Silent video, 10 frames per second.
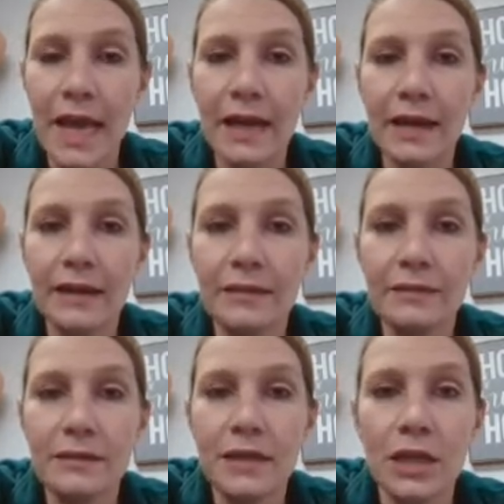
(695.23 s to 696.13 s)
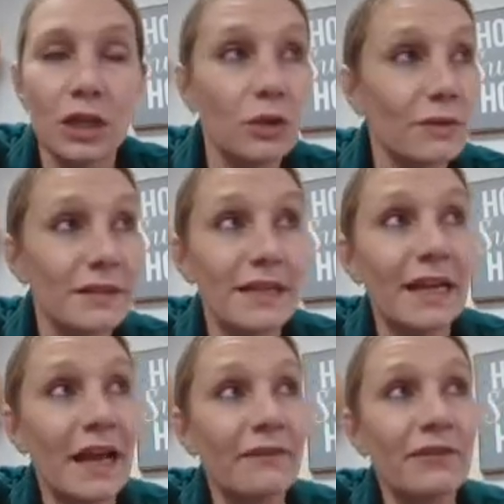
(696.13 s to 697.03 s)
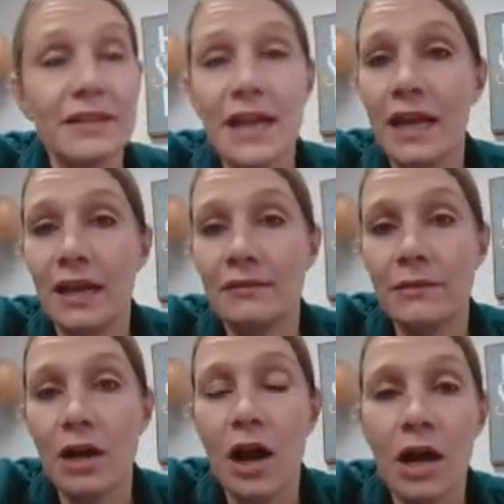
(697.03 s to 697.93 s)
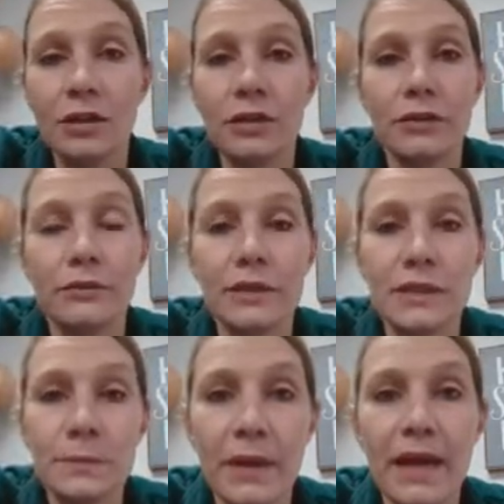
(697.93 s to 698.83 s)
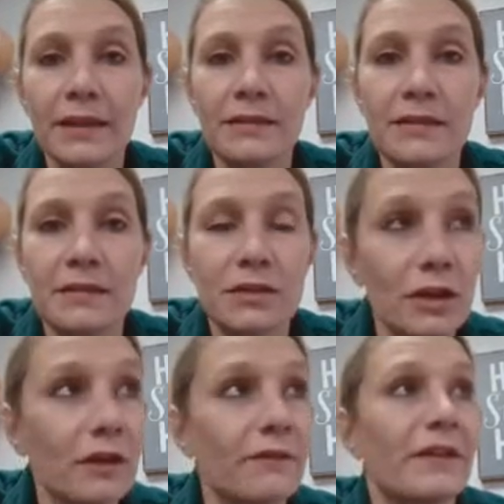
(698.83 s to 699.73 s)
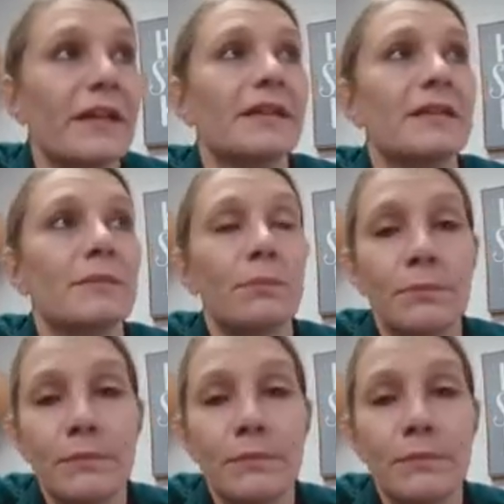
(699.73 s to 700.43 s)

And you recite it every day honor, respect, service,